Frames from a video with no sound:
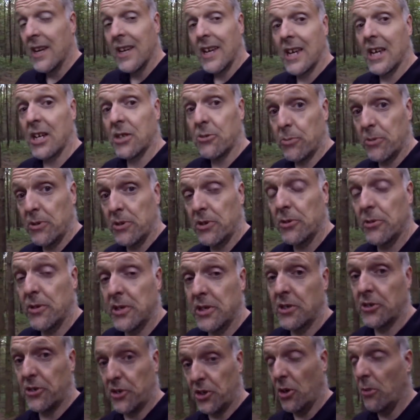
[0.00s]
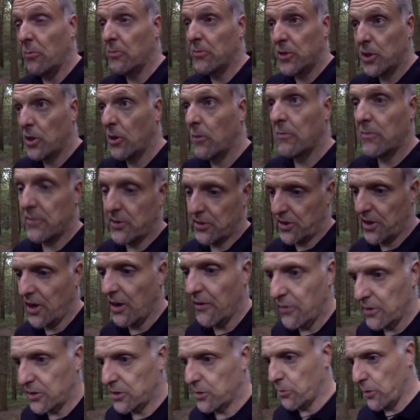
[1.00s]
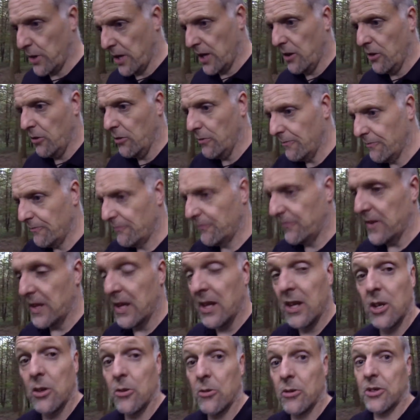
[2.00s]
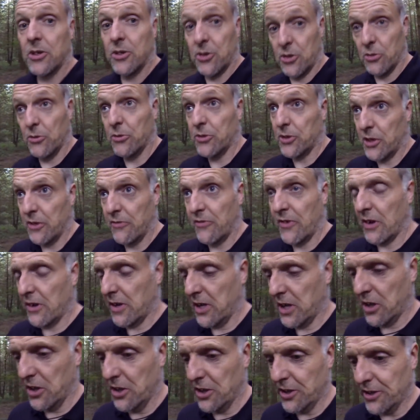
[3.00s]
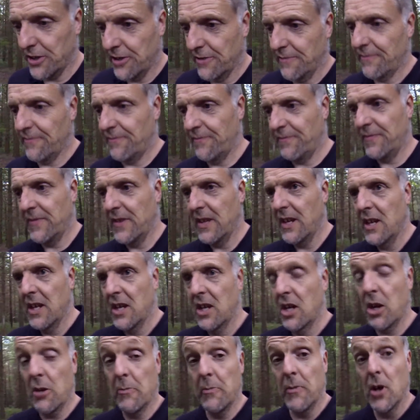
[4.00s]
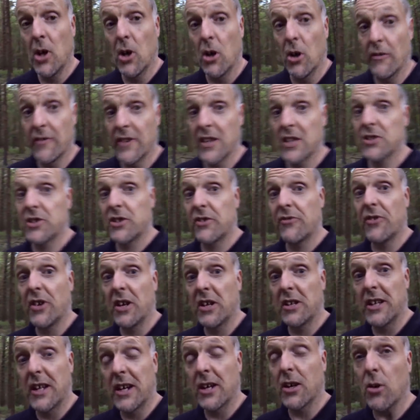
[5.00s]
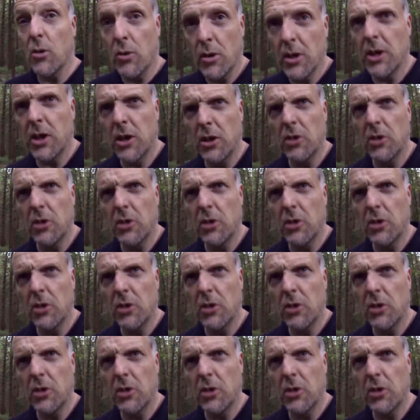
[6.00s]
Yes, been doing the TomTom stuff as well, which is also very good. I've actually found that quite